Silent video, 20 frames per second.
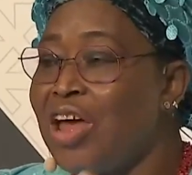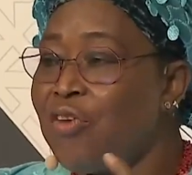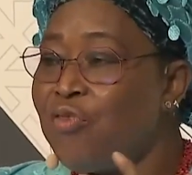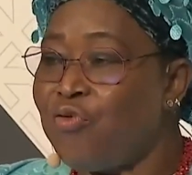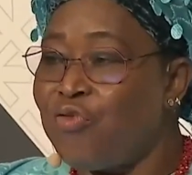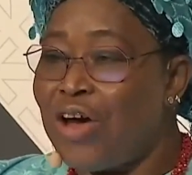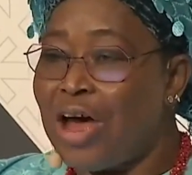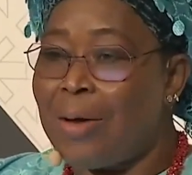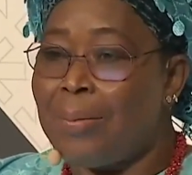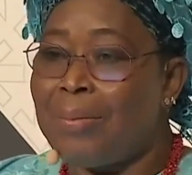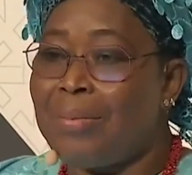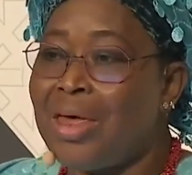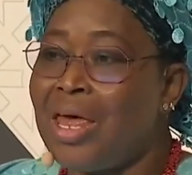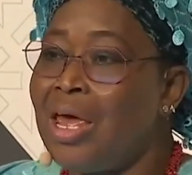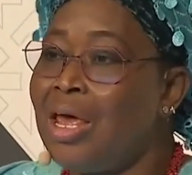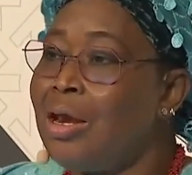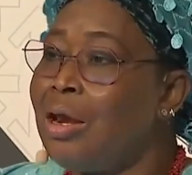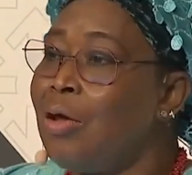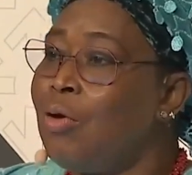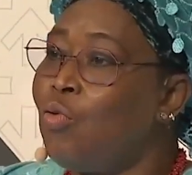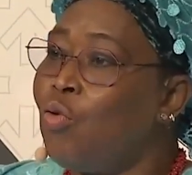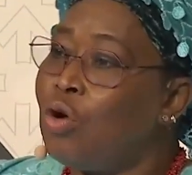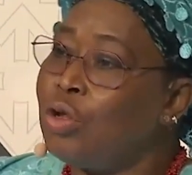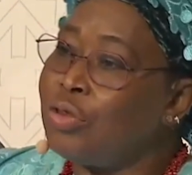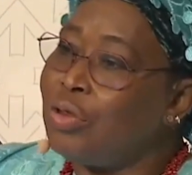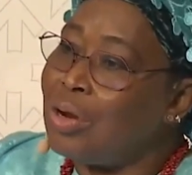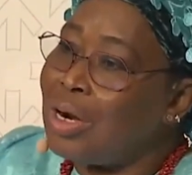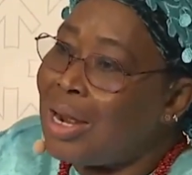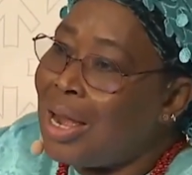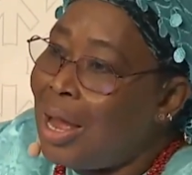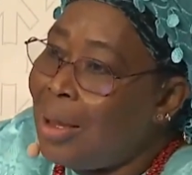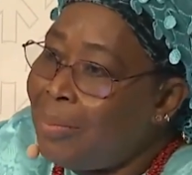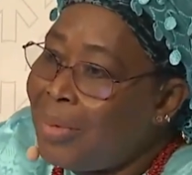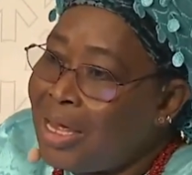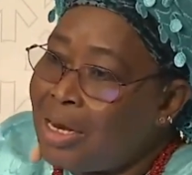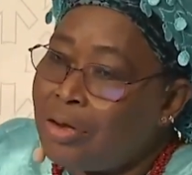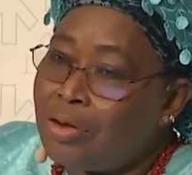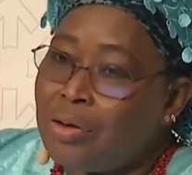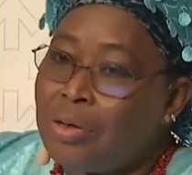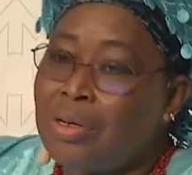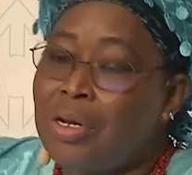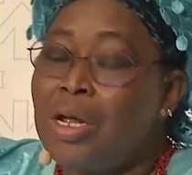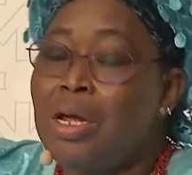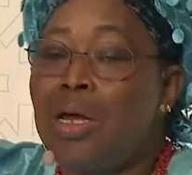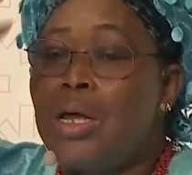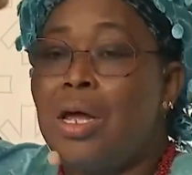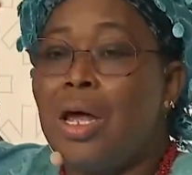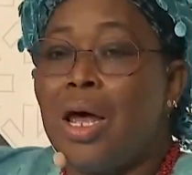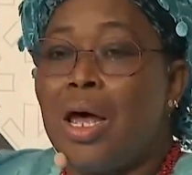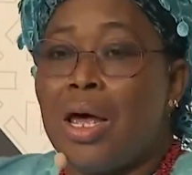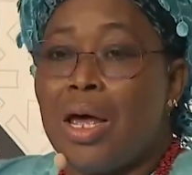If I farm and water come and